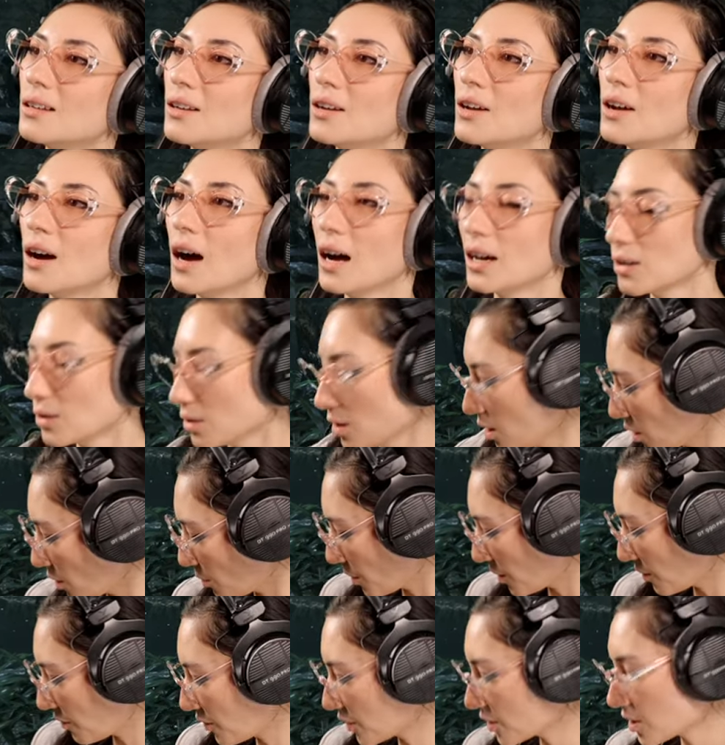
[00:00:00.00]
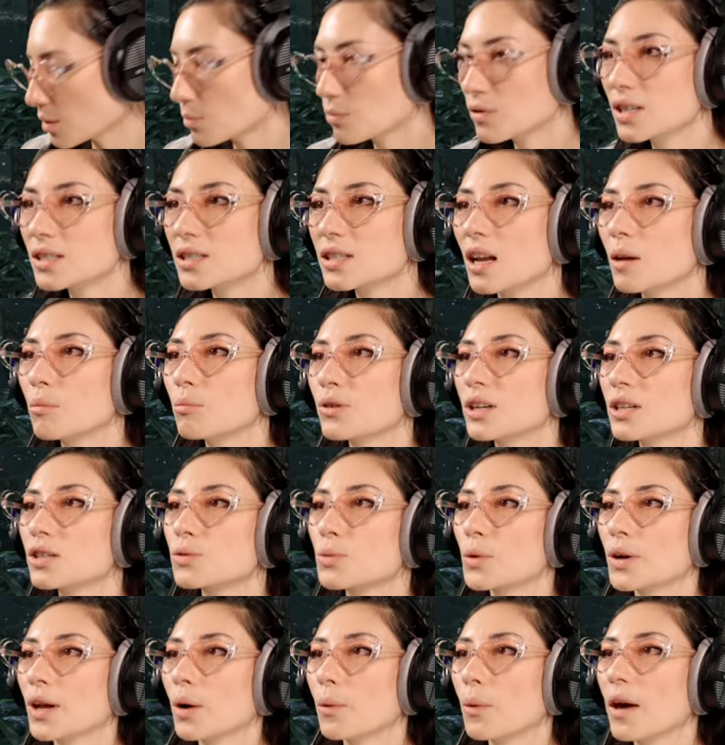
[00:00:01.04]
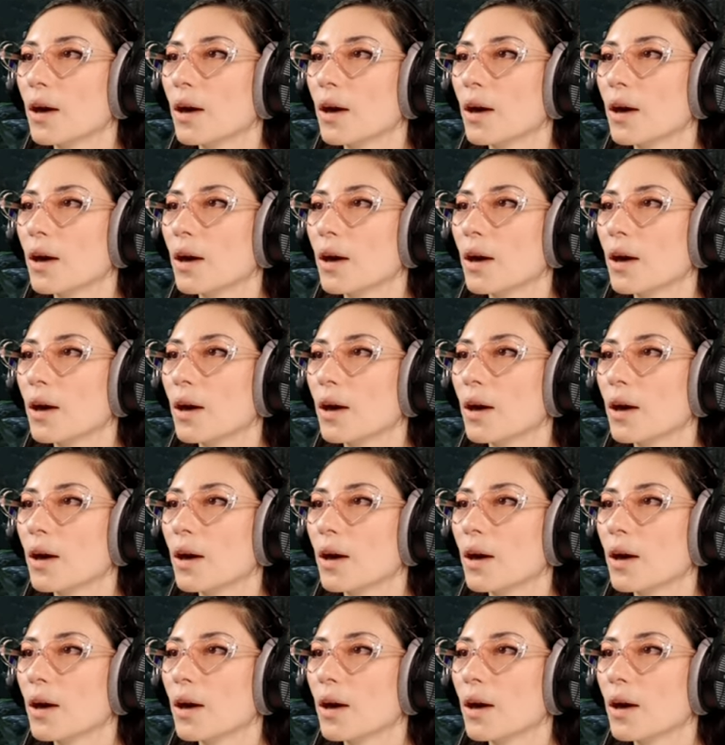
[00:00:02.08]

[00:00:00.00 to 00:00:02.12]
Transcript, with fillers: I don't know, but for some reason I'm British when I wear